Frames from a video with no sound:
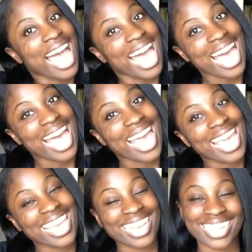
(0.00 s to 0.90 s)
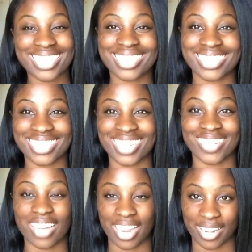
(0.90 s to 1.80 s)
hi.
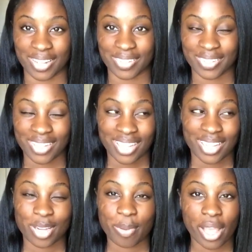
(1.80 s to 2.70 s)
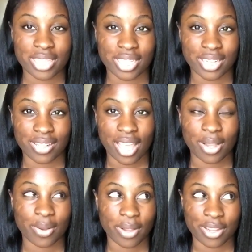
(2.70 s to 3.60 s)
So I know you're probably sitting here
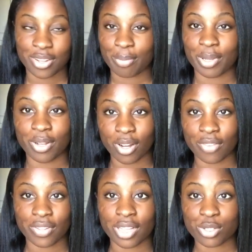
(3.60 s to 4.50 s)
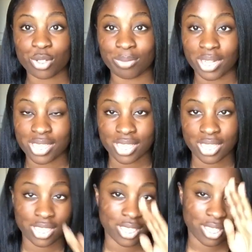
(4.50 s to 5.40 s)
like, okay, you're going to be gone for like two months,
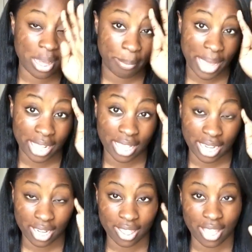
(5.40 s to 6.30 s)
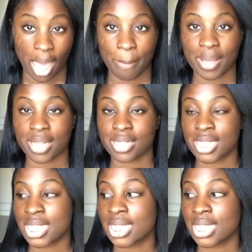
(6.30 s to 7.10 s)
then just come back like nothing happened.